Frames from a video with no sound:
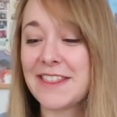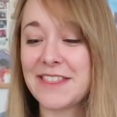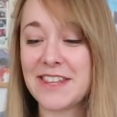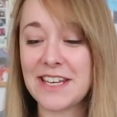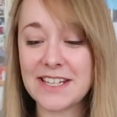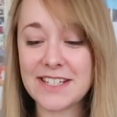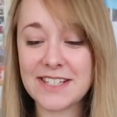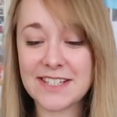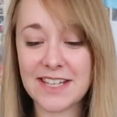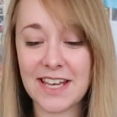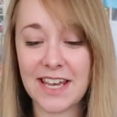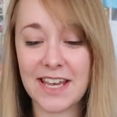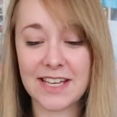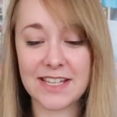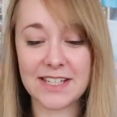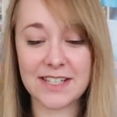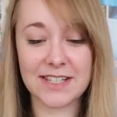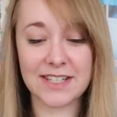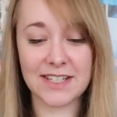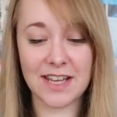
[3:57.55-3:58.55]
This
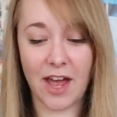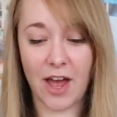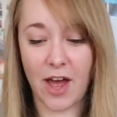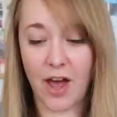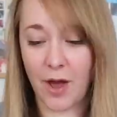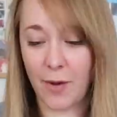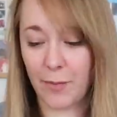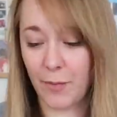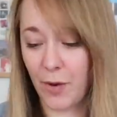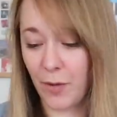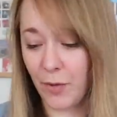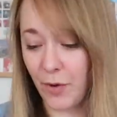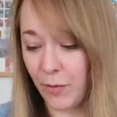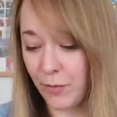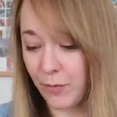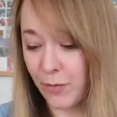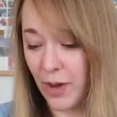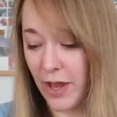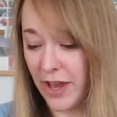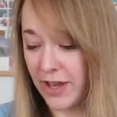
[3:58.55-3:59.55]
is
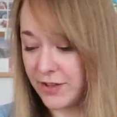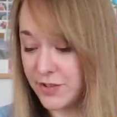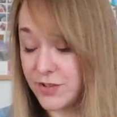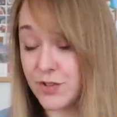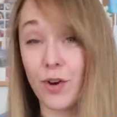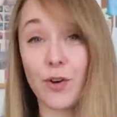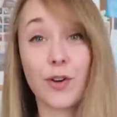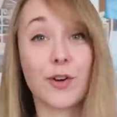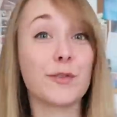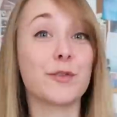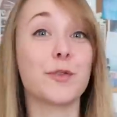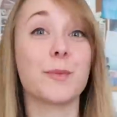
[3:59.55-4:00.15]
a sock